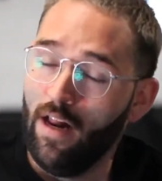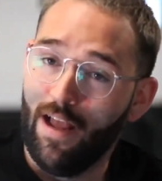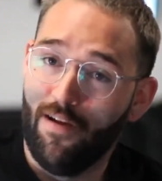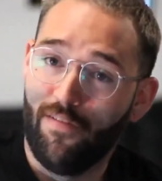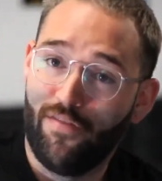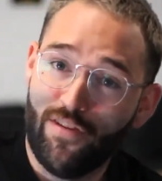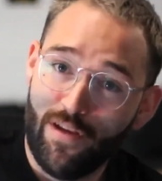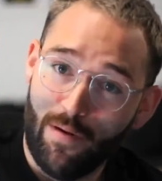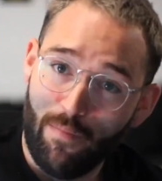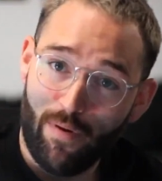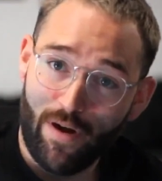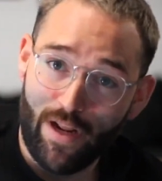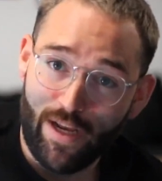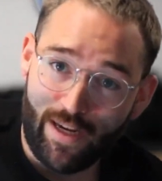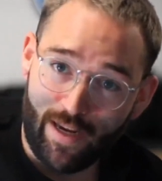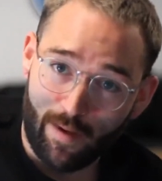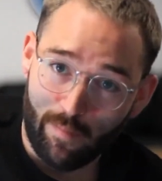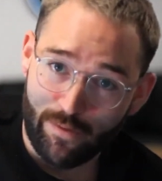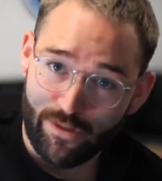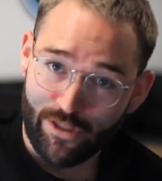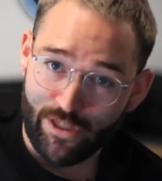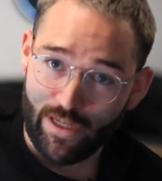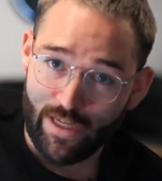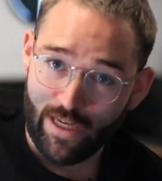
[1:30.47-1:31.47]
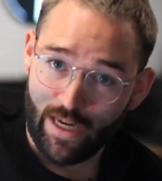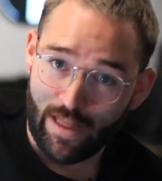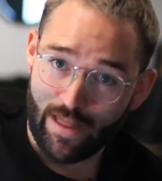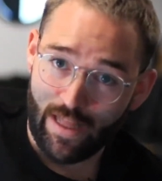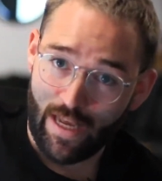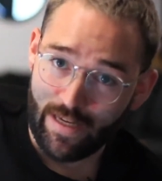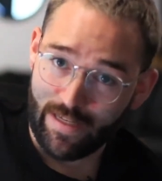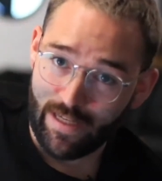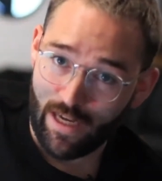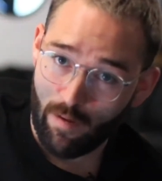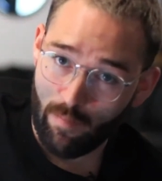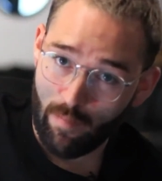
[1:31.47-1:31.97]
If somebody comes in and
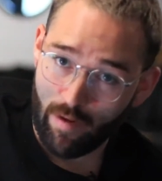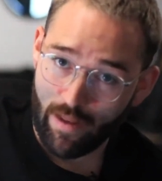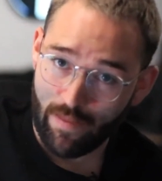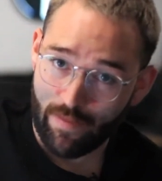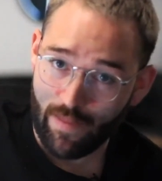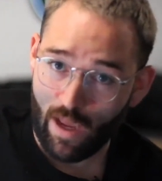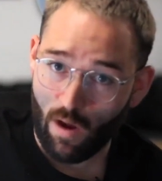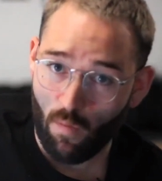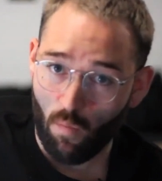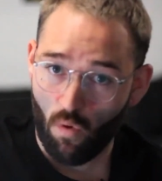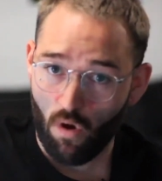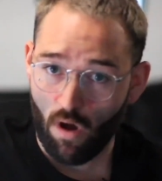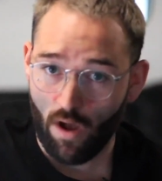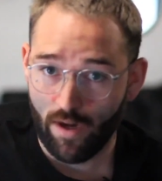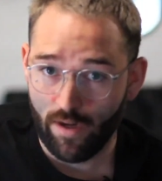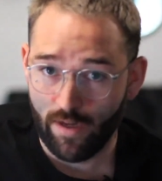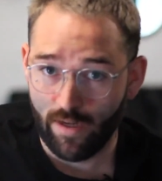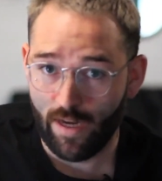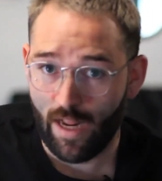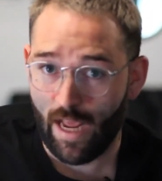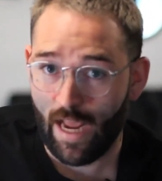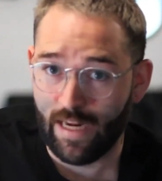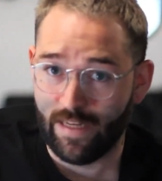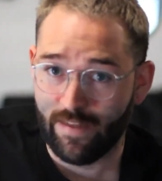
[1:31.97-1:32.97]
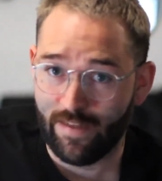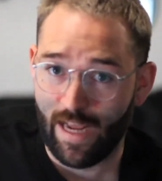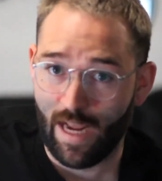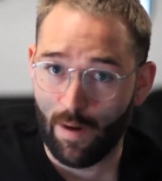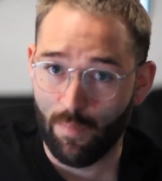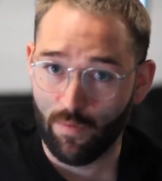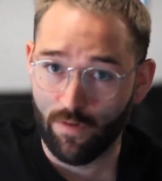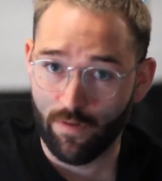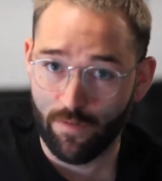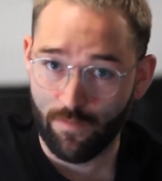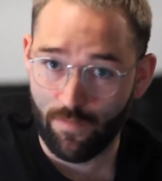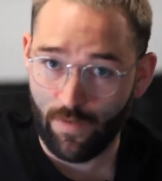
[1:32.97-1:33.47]
they tell me they want a
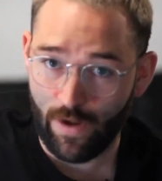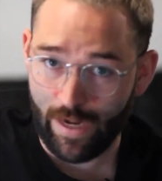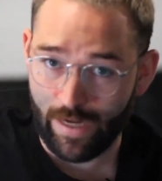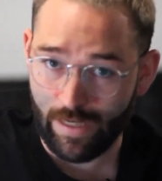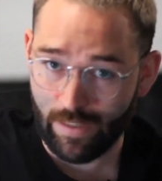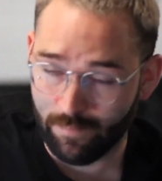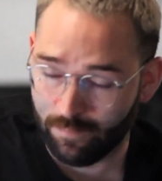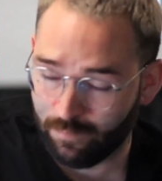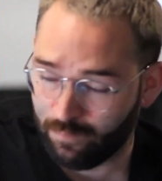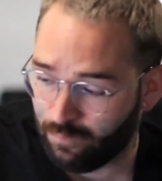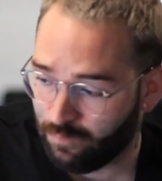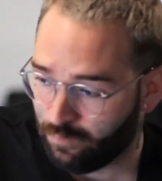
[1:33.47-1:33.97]
taper fade,